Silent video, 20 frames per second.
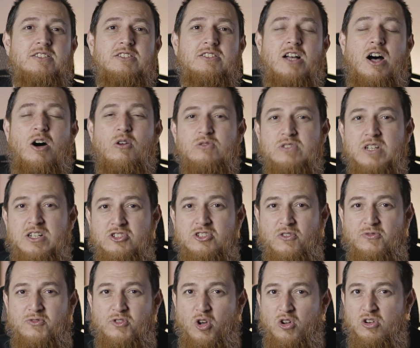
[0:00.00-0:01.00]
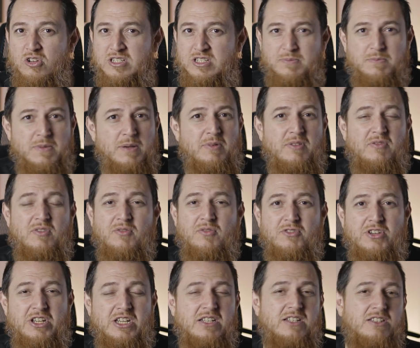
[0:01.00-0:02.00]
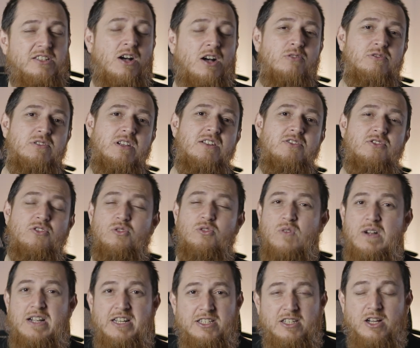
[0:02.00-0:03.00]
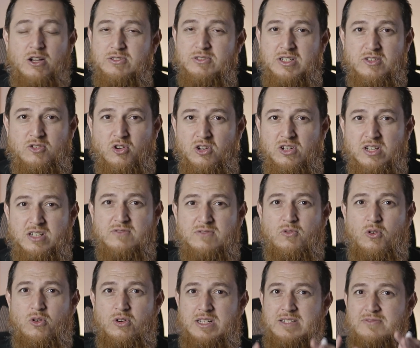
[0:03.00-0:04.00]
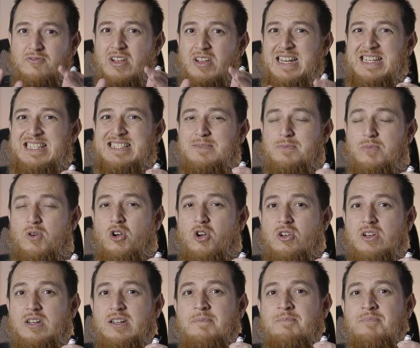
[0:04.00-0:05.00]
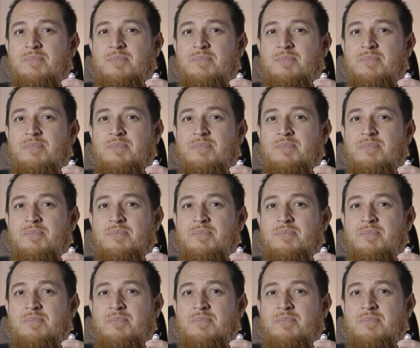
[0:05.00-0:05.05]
thousands of dollars, maybe 50,000 or $20,000 for a very small